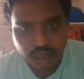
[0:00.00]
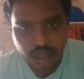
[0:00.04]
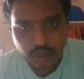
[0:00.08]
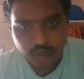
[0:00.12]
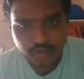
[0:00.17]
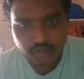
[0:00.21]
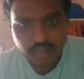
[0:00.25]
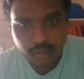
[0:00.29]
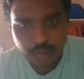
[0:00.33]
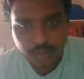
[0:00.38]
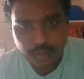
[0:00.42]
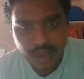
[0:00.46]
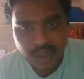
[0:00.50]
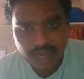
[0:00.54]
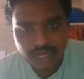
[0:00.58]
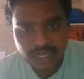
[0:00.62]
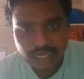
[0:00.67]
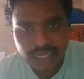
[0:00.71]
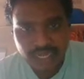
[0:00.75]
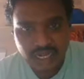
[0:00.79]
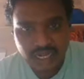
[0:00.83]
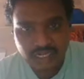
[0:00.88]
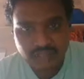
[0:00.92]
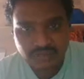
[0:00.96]
how the
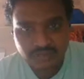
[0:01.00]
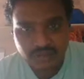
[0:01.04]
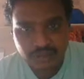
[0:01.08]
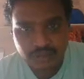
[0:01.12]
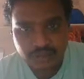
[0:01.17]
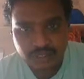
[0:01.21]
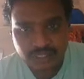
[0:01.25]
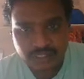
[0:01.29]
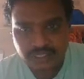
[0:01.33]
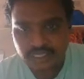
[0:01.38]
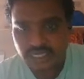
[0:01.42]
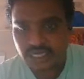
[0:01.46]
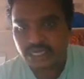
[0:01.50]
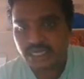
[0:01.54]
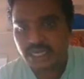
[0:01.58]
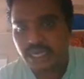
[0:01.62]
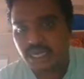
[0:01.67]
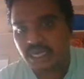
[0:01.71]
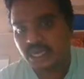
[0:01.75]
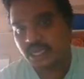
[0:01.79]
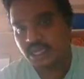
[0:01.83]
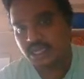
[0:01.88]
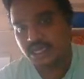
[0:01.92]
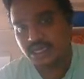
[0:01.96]
particles will be
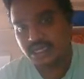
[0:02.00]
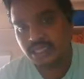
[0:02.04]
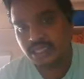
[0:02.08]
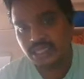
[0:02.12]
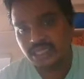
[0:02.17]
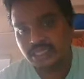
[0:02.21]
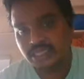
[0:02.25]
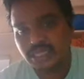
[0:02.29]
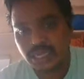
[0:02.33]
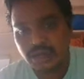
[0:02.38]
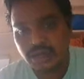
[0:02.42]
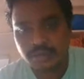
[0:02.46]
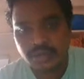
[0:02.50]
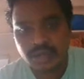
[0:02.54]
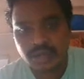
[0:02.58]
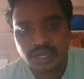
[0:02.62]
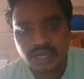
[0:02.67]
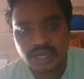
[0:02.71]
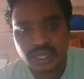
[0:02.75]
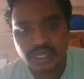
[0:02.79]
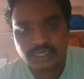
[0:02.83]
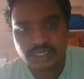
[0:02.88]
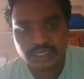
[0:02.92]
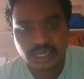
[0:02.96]
settled in the
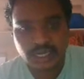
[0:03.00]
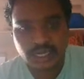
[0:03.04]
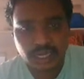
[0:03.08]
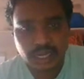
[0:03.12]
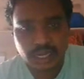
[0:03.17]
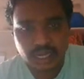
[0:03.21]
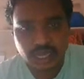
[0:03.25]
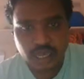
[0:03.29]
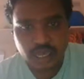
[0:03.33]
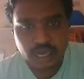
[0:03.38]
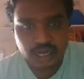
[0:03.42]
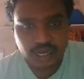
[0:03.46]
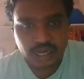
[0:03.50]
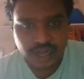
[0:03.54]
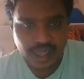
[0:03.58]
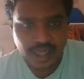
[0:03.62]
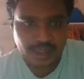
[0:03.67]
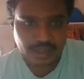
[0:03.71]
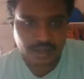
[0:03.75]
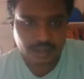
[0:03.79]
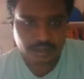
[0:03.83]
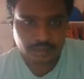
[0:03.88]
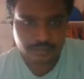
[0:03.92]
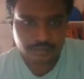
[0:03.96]
sedimentation
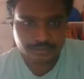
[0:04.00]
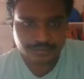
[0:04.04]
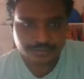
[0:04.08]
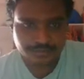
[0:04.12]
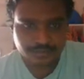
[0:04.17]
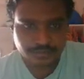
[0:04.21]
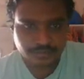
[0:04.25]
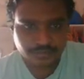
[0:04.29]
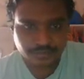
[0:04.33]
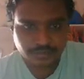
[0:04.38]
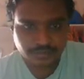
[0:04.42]
tank.